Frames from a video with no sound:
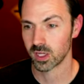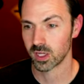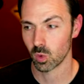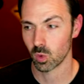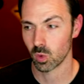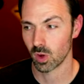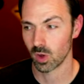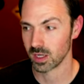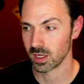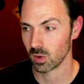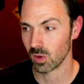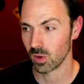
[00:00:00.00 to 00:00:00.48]

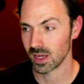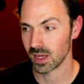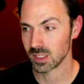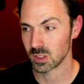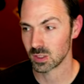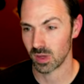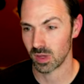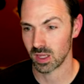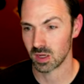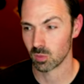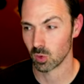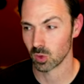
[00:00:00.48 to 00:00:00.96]
one do I
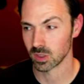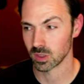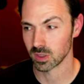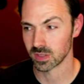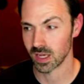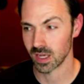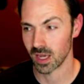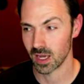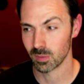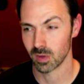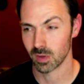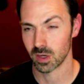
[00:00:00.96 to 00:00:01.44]
spend more
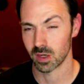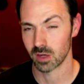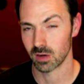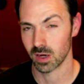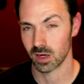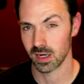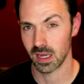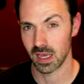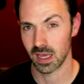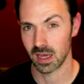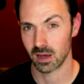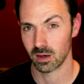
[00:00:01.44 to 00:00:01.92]
time on right
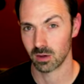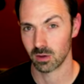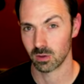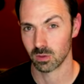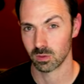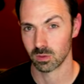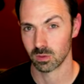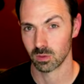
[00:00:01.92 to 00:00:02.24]
now?